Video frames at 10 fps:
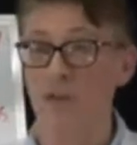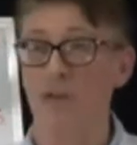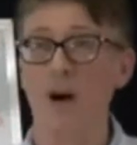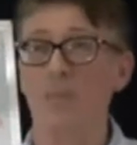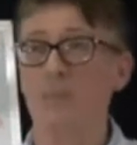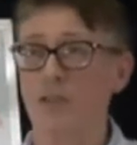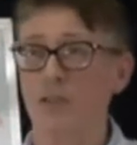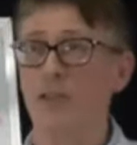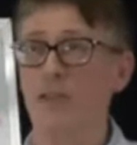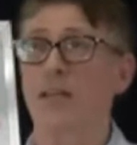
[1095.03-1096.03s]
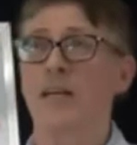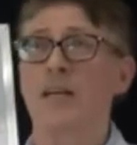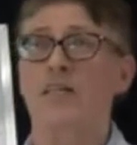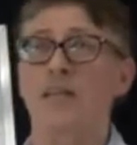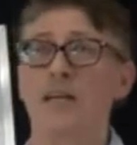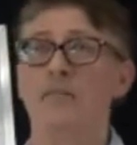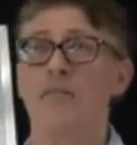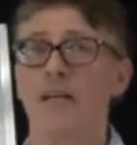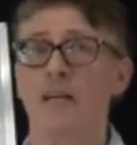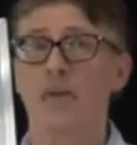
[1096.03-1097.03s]
The opportunity to
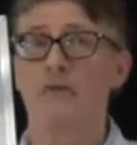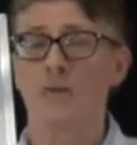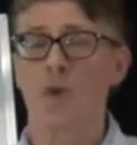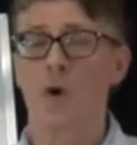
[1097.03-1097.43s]
live a life you've